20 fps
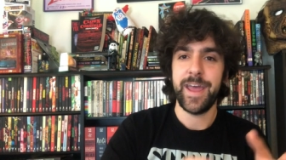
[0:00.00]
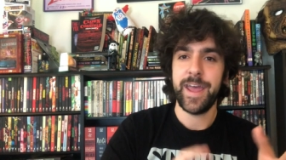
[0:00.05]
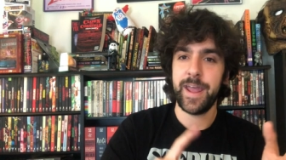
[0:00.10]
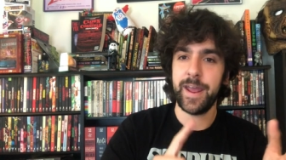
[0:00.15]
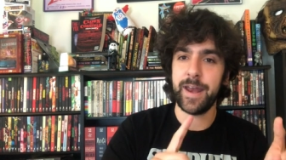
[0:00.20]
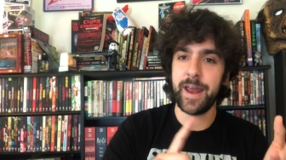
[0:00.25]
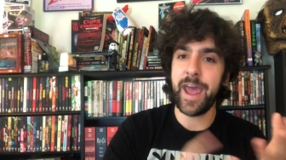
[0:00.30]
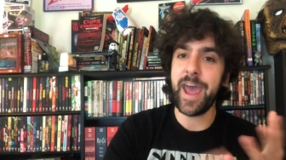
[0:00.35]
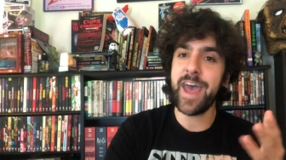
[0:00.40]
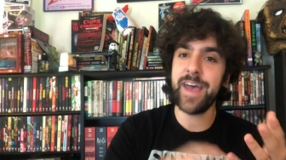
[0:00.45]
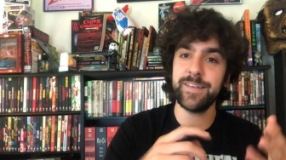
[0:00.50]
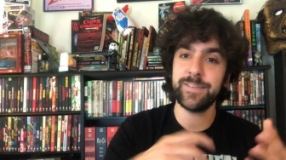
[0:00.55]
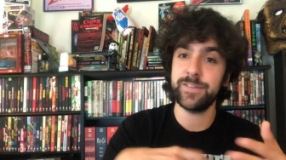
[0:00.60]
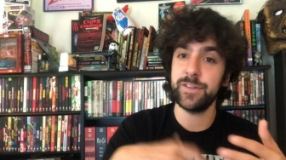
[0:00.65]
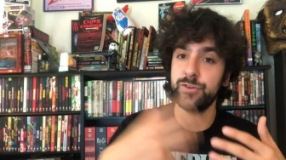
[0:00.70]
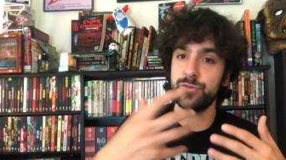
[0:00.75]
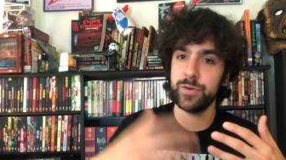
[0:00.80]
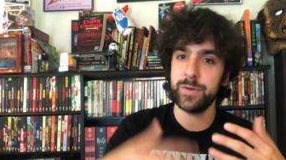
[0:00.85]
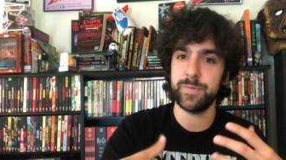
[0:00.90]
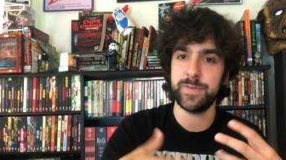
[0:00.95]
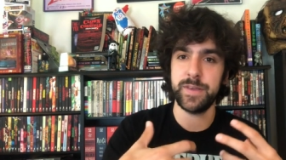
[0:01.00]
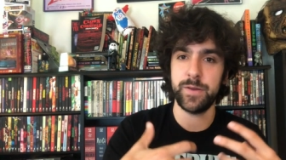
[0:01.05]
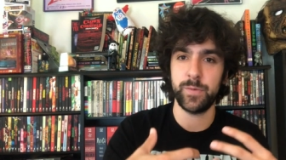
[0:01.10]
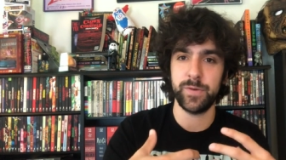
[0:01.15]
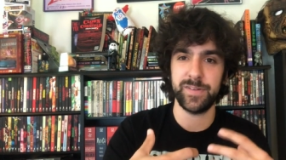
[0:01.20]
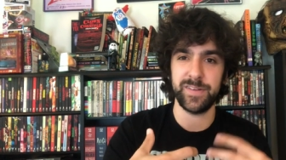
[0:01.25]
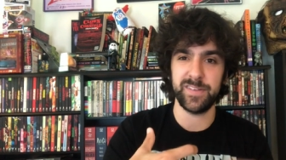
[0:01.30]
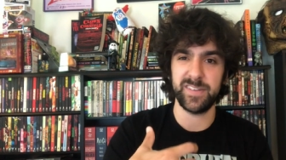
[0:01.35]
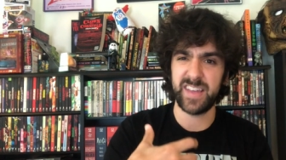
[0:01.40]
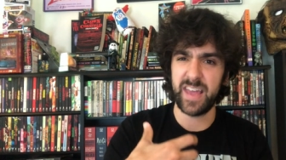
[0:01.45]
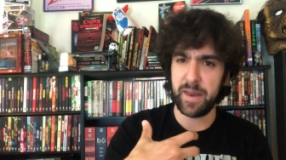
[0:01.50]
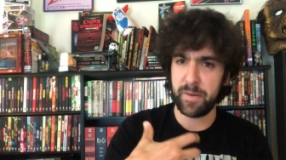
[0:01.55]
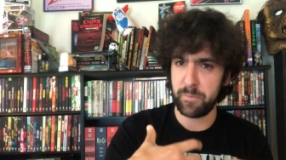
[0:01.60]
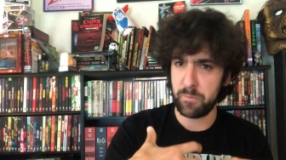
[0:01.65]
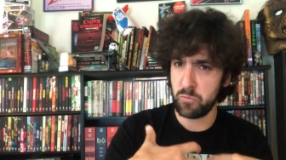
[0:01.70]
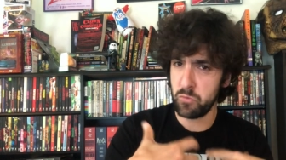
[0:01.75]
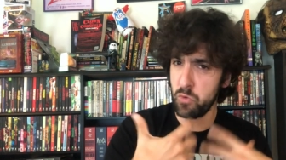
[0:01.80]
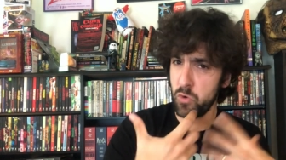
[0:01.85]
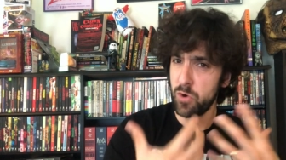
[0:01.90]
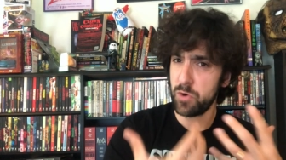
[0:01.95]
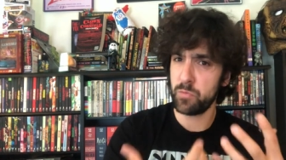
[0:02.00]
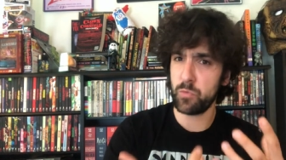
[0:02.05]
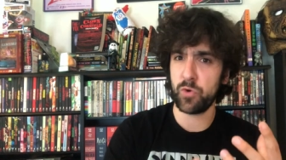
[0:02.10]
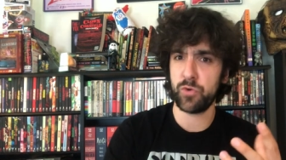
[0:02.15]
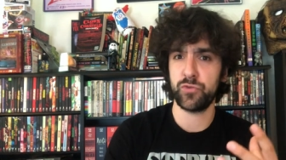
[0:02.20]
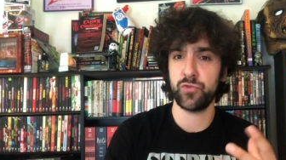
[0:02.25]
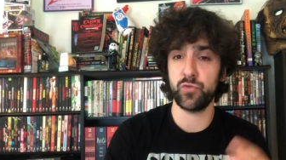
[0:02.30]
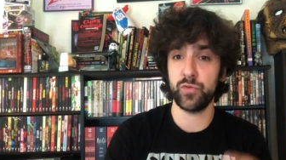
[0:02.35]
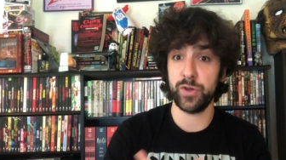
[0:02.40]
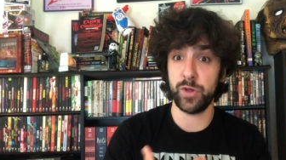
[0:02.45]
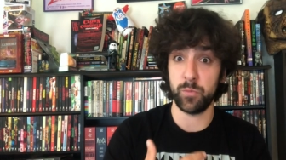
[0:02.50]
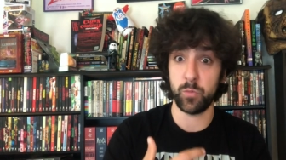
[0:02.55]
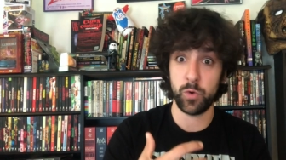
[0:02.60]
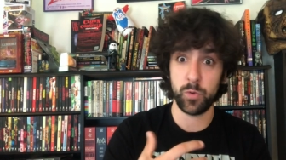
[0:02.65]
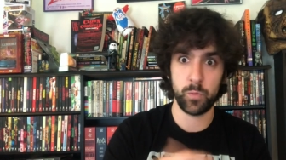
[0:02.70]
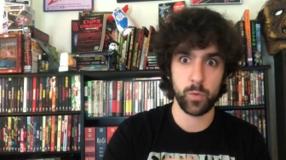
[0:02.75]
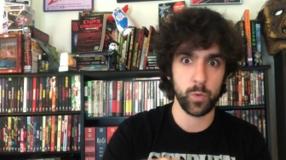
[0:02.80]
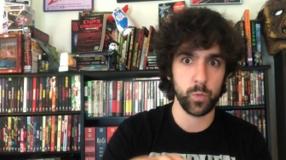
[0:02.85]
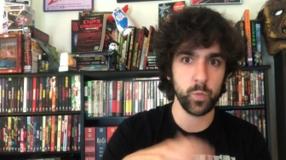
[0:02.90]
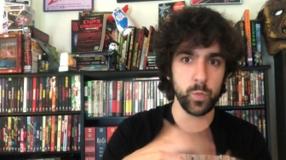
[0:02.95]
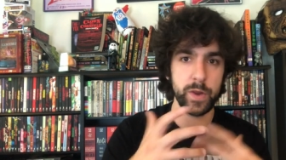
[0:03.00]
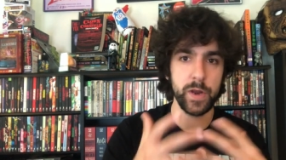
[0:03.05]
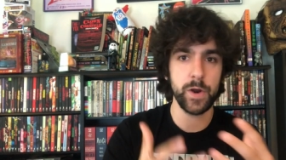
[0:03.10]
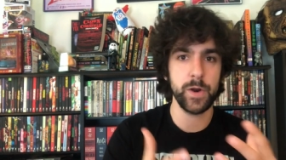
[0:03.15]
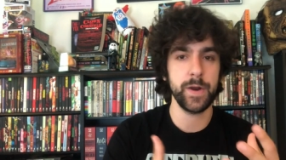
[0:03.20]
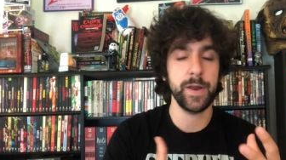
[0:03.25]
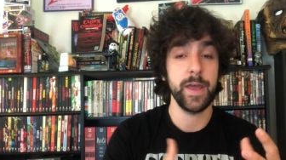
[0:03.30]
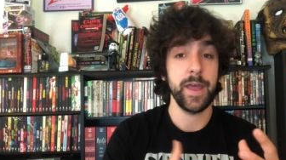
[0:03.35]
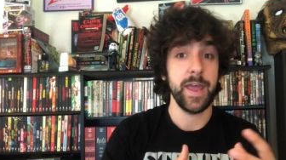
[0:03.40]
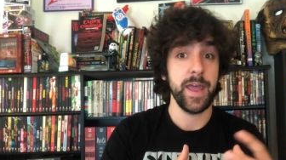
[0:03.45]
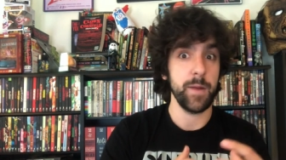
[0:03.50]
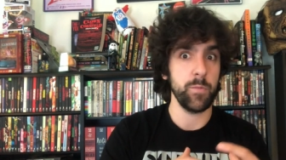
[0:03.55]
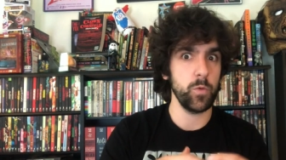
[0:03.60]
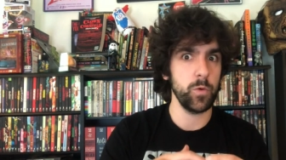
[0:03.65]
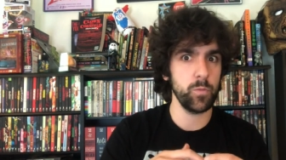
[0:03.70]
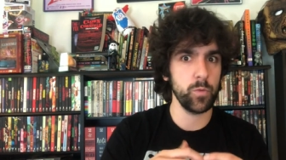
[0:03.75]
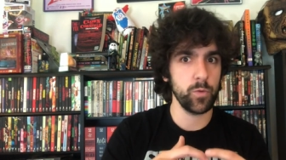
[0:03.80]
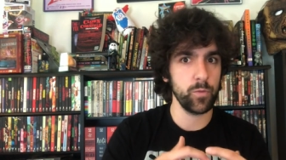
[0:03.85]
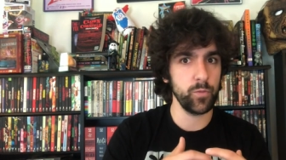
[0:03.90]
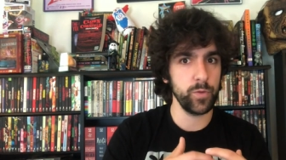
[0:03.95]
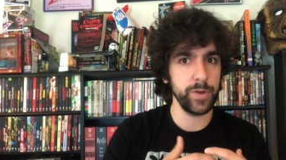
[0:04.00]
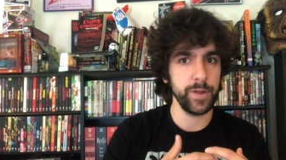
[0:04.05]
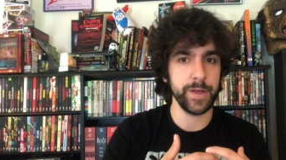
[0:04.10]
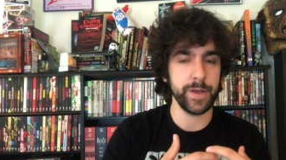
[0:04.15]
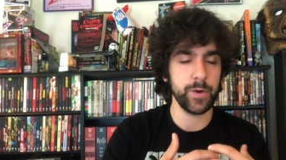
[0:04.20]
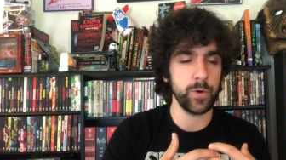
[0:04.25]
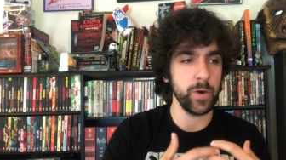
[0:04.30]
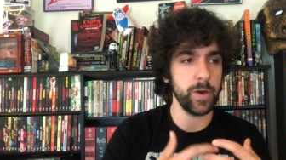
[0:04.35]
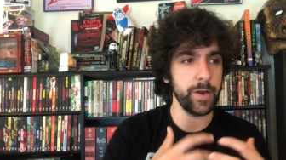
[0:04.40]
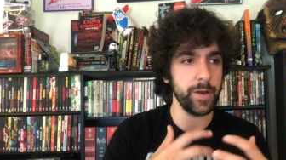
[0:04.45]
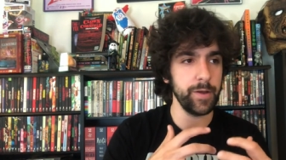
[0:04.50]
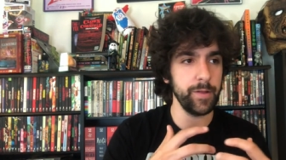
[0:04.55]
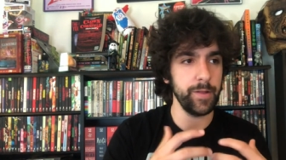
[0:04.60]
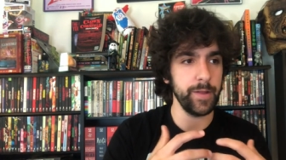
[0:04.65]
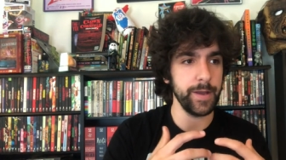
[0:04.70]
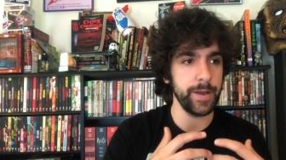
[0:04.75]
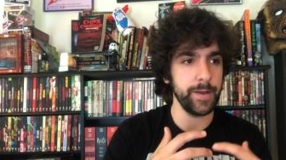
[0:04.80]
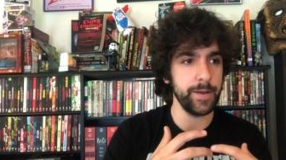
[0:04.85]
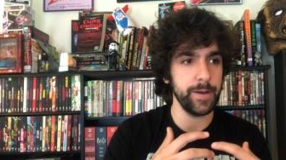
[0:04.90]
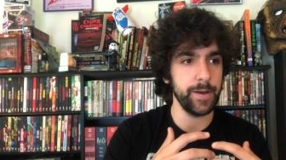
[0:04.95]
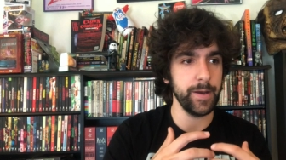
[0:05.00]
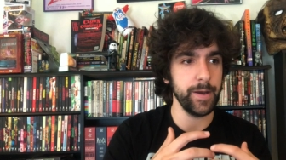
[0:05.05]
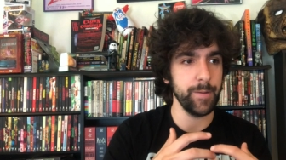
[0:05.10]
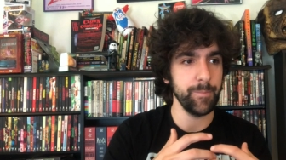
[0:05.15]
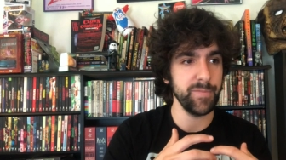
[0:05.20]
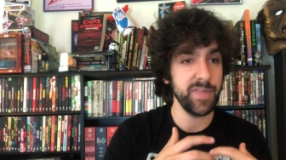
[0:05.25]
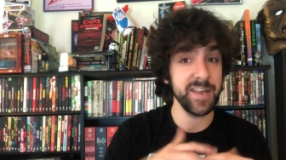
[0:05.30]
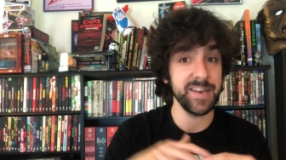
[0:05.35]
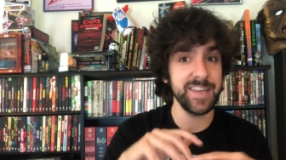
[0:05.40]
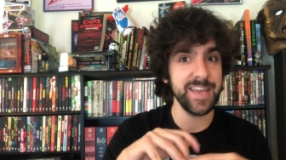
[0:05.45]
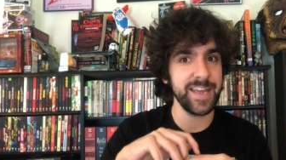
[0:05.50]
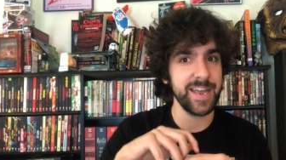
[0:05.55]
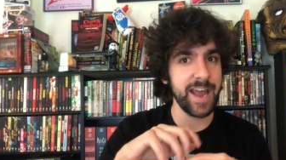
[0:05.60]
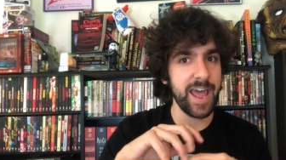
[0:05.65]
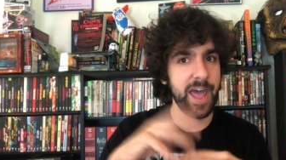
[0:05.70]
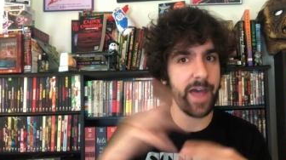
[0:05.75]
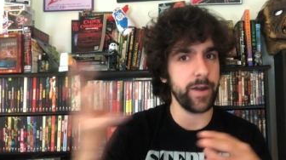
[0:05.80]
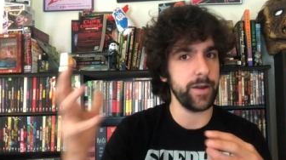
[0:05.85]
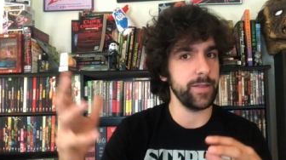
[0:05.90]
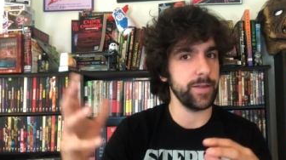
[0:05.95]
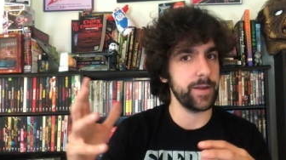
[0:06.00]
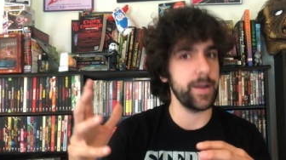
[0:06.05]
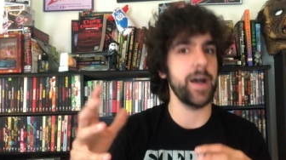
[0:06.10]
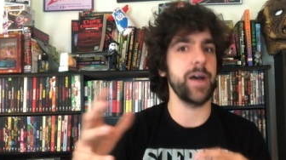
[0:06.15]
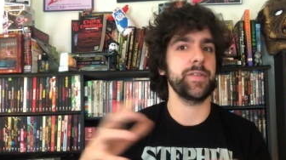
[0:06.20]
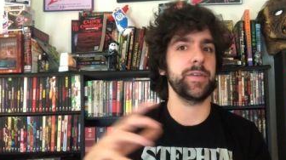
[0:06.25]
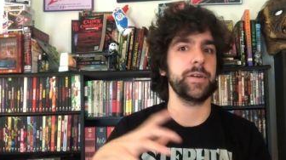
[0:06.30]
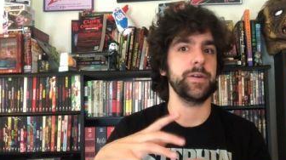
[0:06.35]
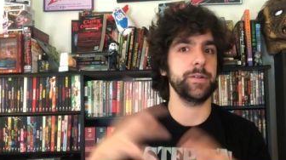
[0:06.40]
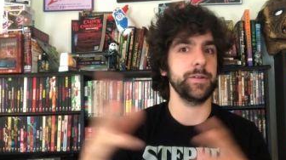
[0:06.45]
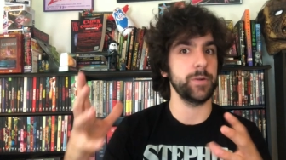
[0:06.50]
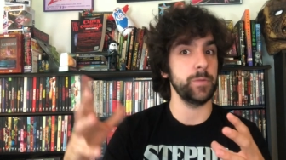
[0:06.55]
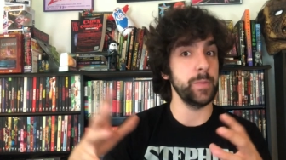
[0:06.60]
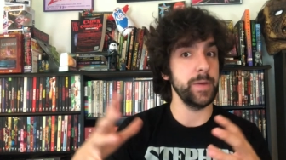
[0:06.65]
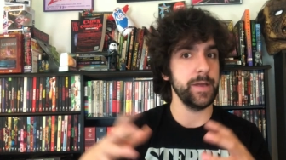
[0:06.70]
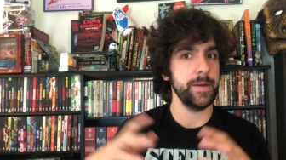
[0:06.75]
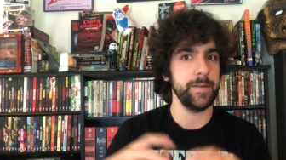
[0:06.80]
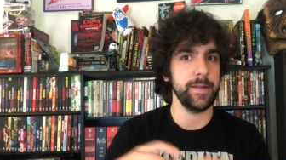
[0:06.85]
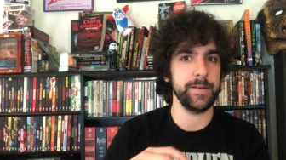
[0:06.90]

And as the dream sequences get more and more surreal, more and more weird, and more and more really kind of like um, they take it out of the gothic a little bit.